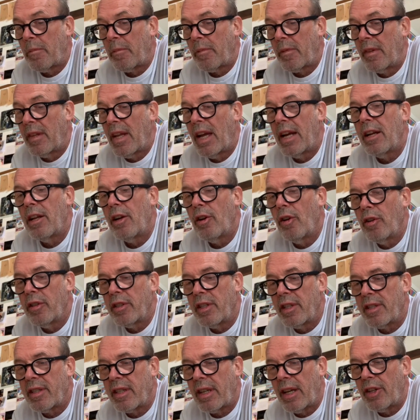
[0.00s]
Then a long
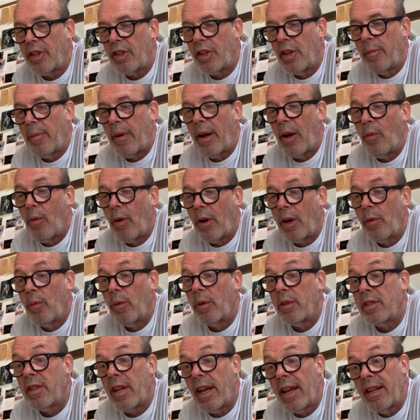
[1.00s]
discussion about what it will
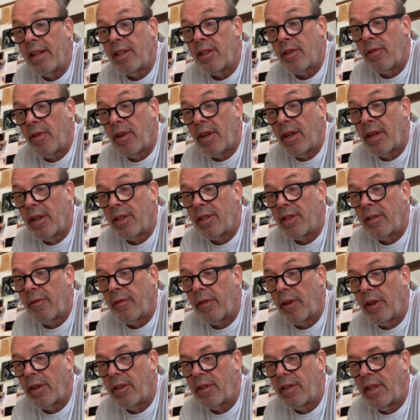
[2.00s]
take to rehearse the
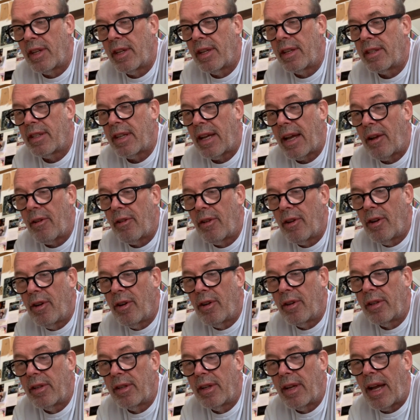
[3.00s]
volunteers, how
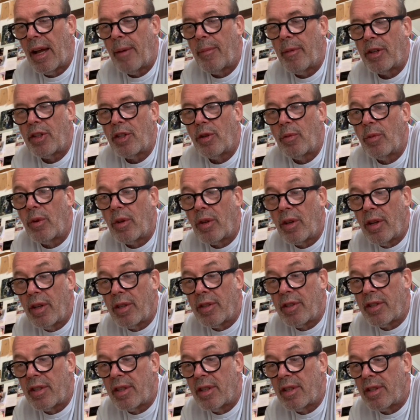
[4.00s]
long, how much it will
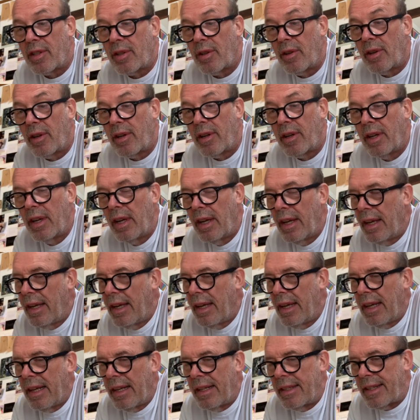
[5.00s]
cost, and so on.
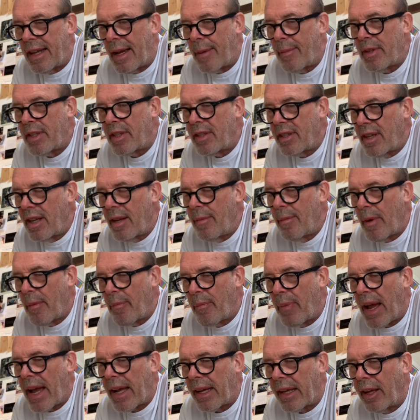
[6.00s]
Danny's team are
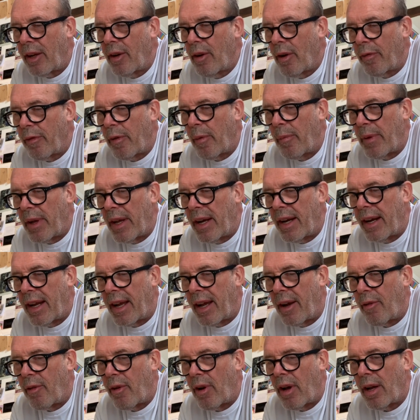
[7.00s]
backing off a bit now.
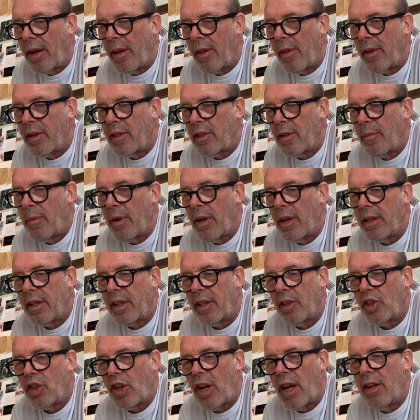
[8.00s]
Rather than demanding
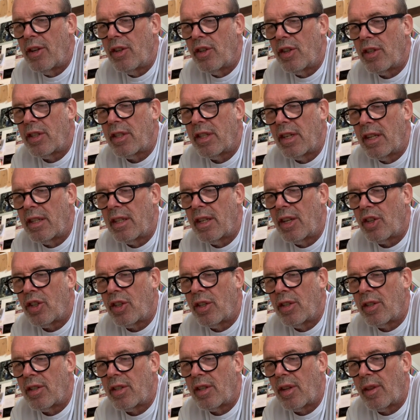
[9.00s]
changes and
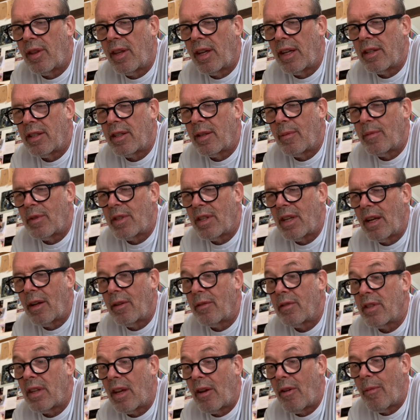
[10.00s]
additions to things
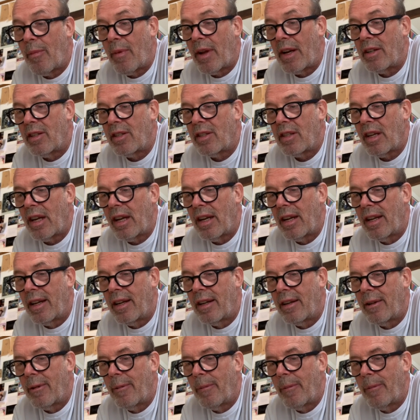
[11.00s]
themselves, they remain silent.